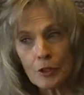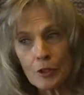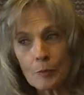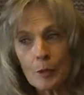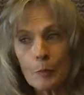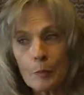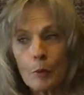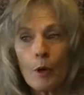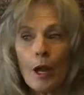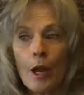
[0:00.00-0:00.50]

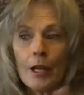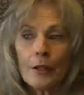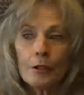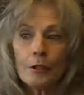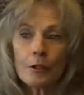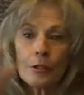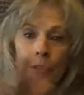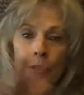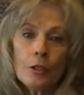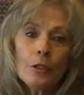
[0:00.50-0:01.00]
but prior
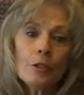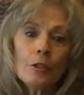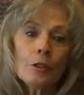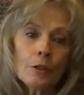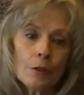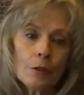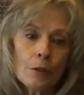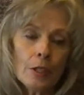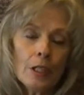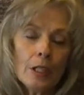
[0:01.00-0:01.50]

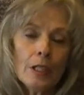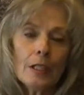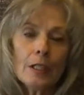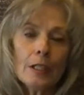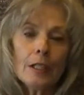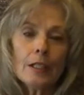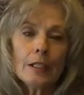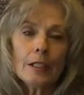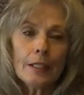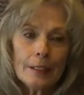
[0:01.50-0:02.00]
to,
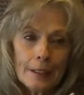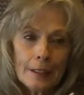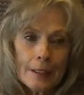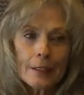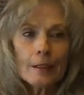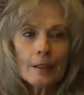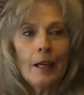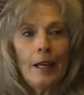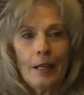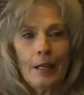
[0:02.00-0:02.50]
you did
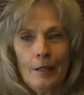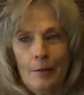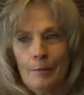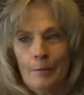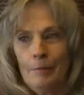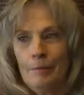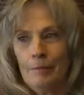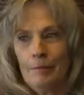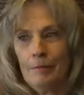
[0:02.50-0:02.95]
like them.